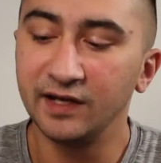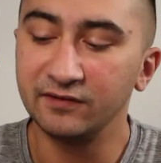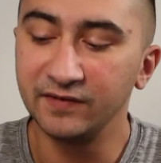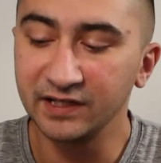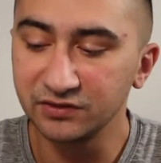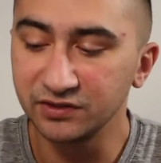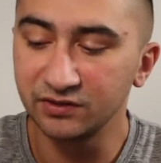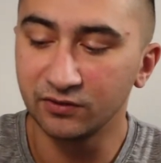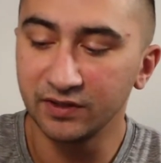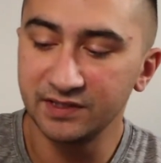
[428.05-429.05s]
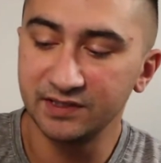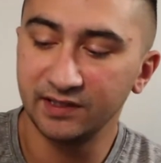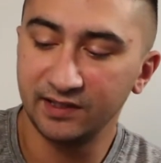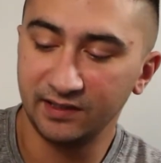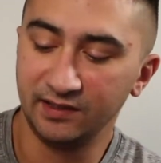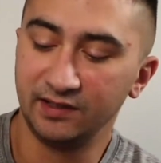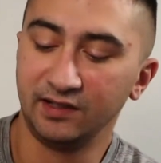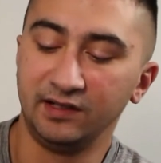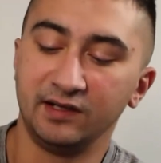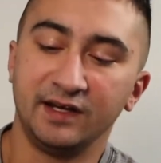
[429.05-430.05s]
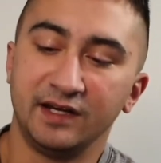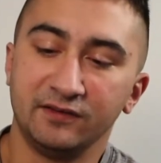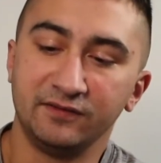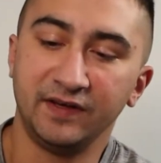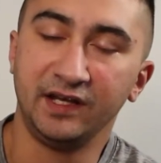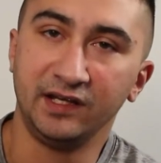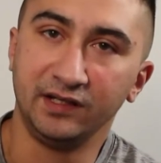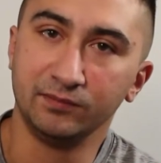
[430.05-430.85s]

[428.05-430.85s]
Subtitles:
have extra storage, I have a